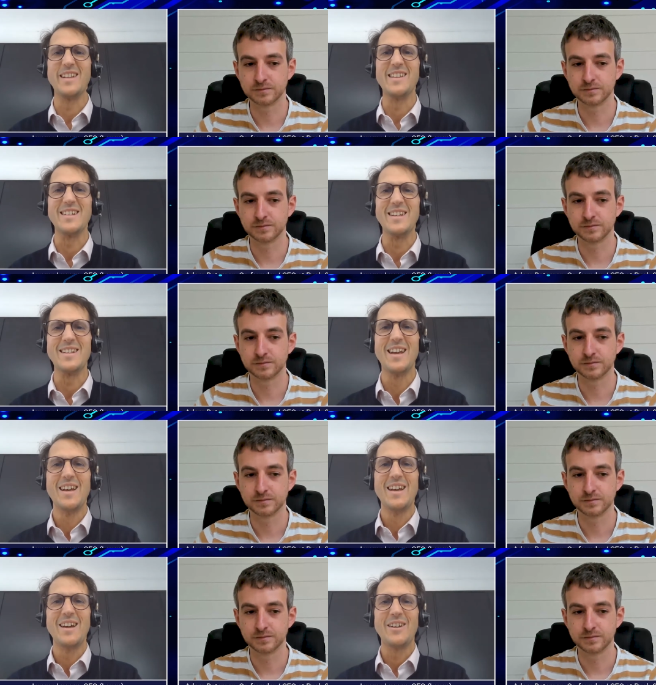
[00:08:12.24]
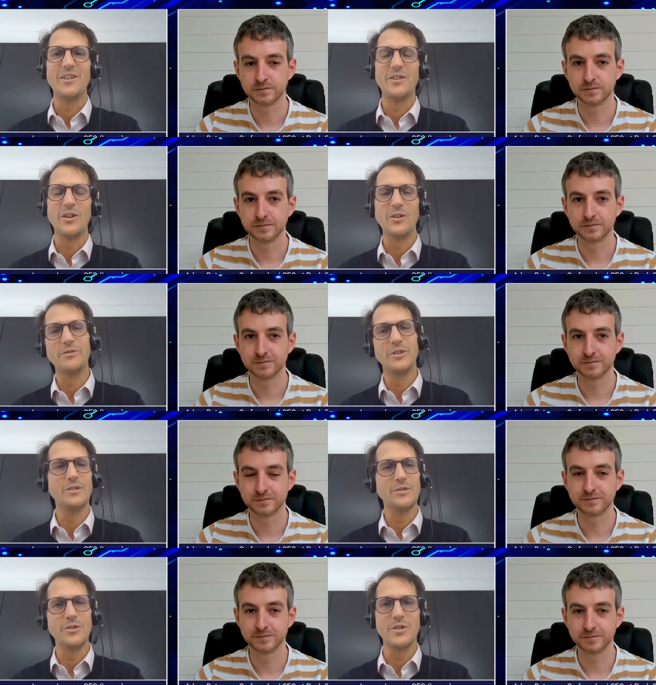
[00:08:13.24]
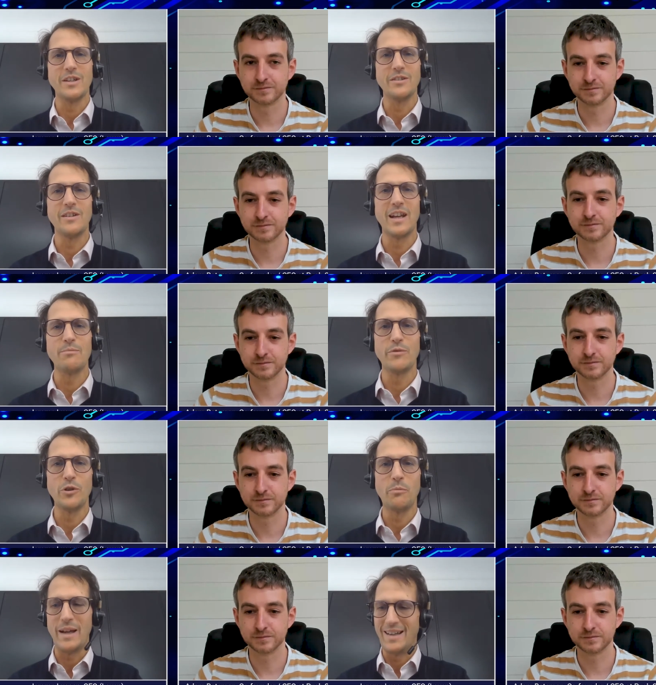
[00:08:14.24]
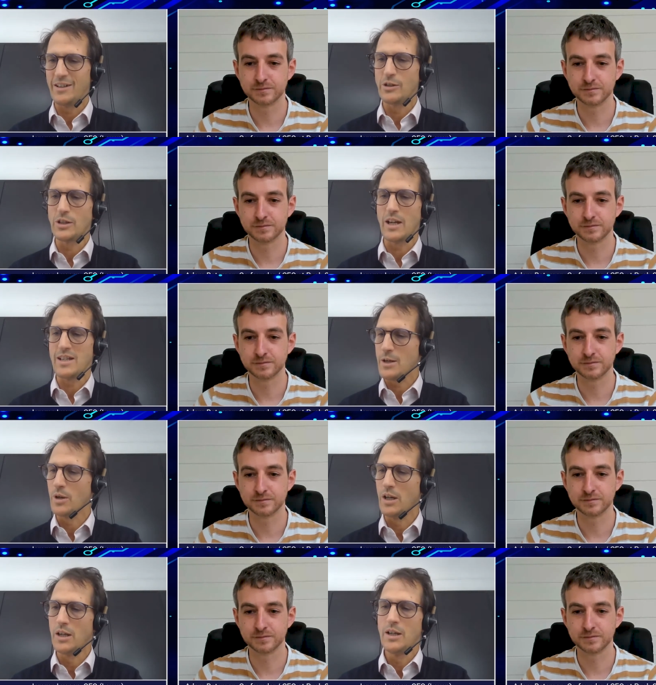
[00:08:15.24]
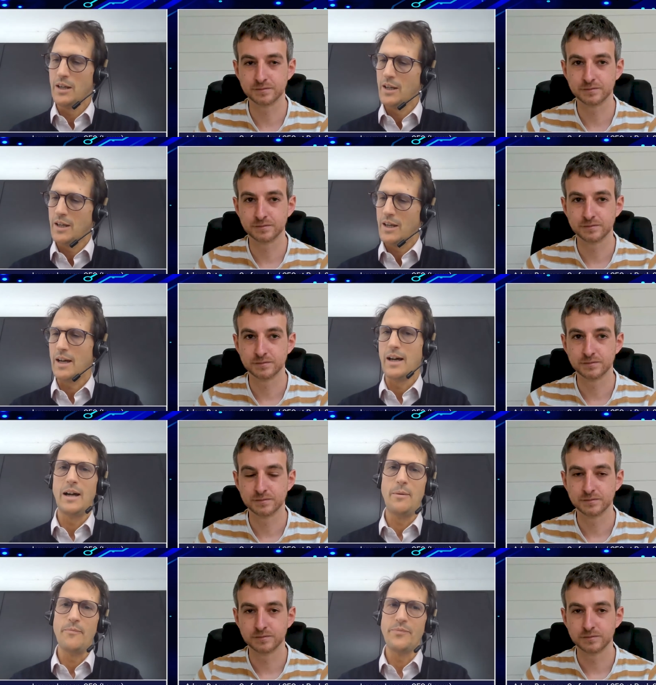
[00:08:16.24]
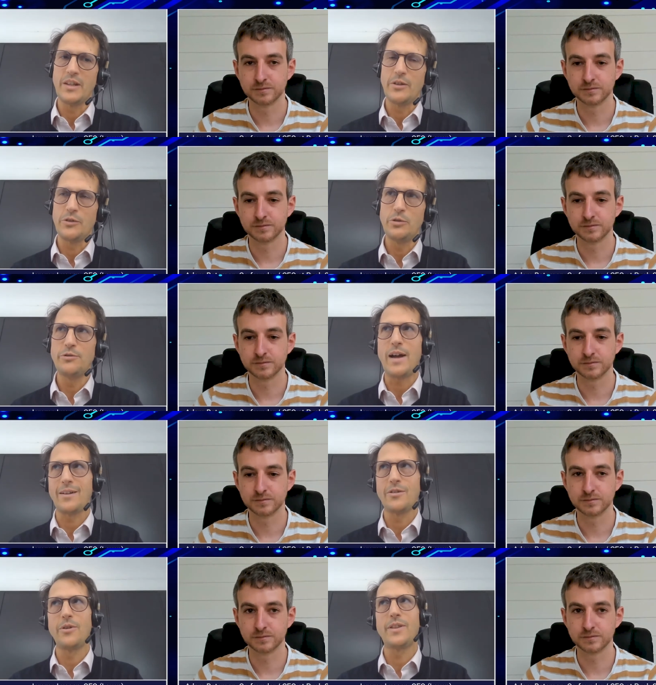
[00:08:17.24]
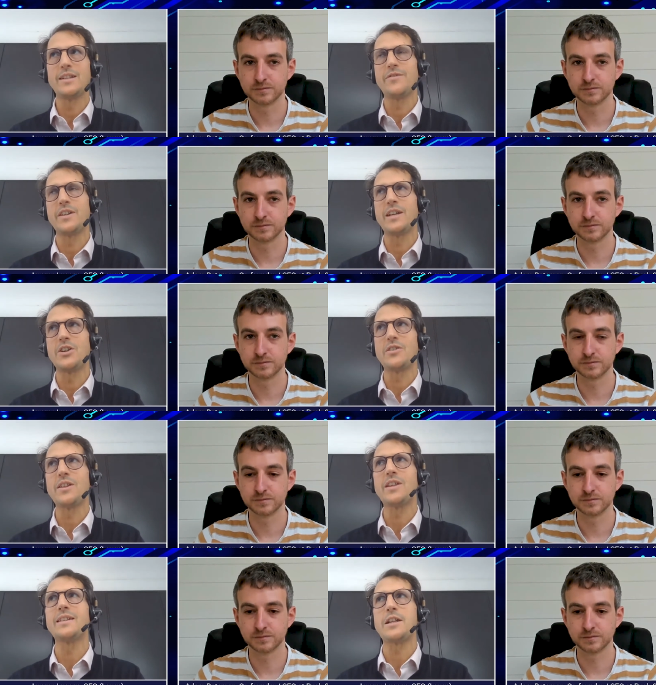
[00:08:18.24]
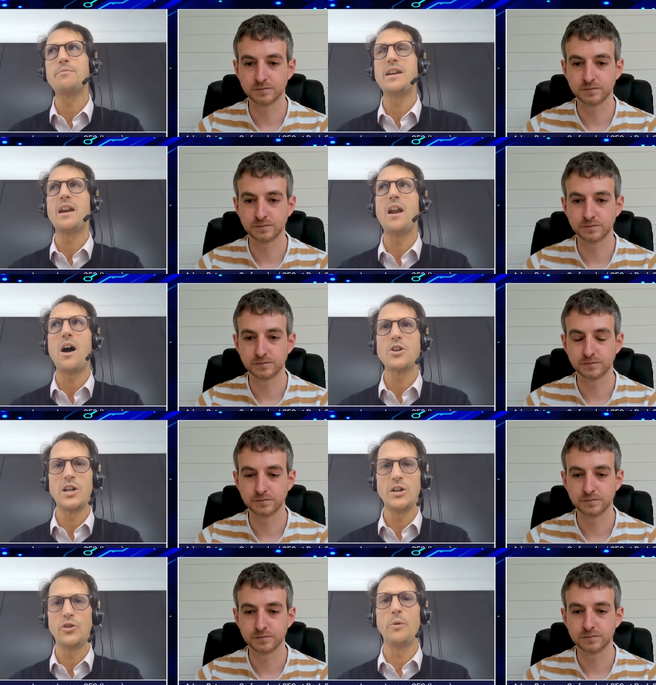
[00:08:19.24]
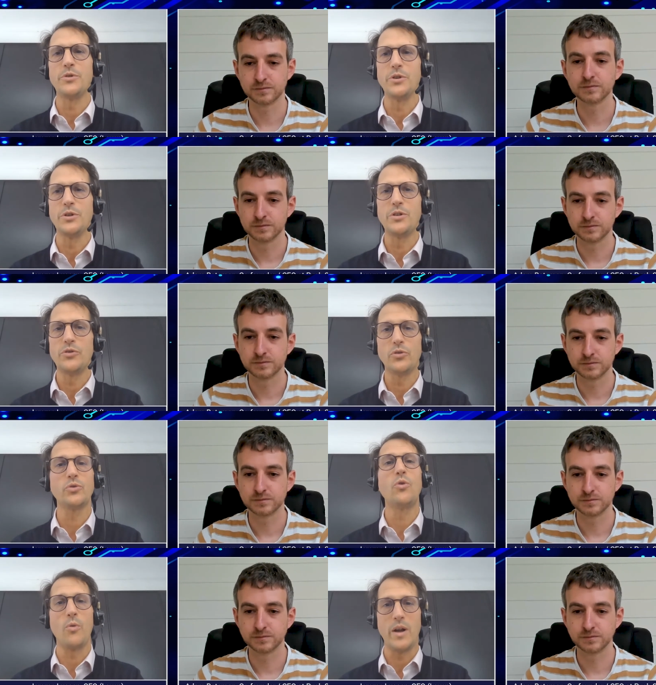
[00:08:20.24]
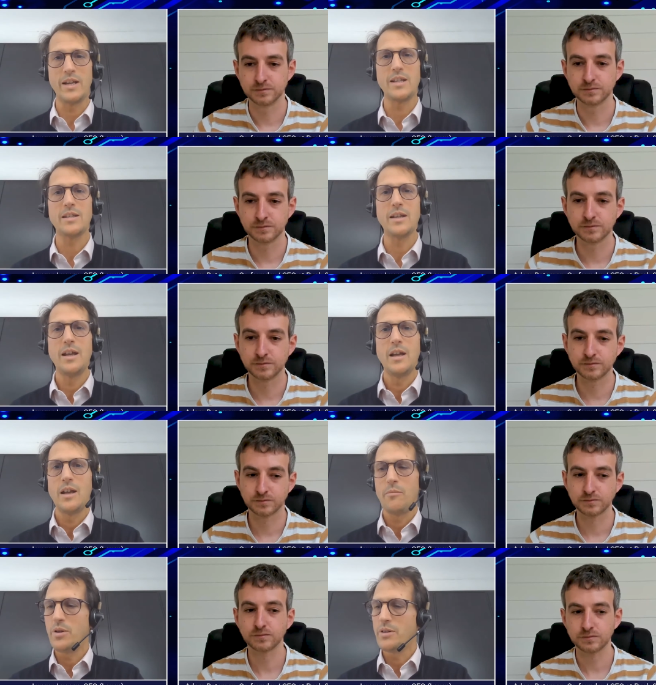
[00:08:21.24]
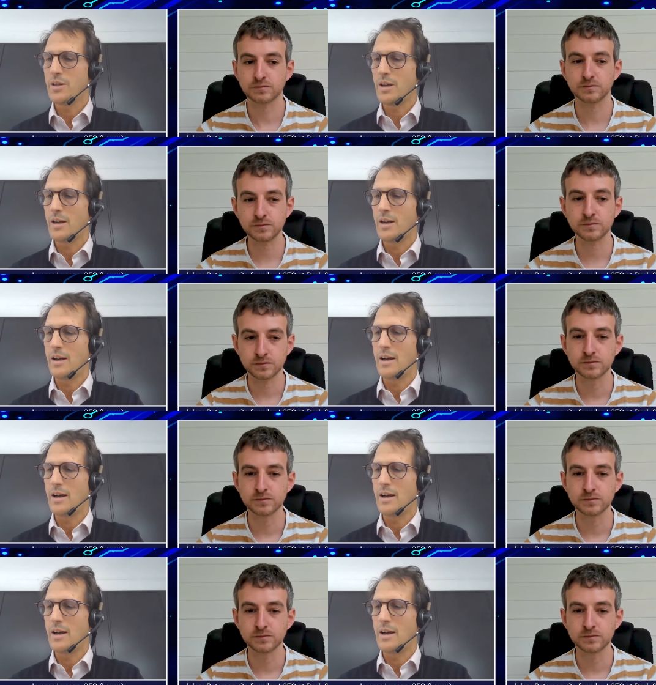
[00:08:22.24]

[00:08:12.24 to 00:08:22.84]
Speaker 1: was invented. You know, not not using the name of your pet dog, as it were. Um, two-factor authentication. I think that's been largely adopted, not always, but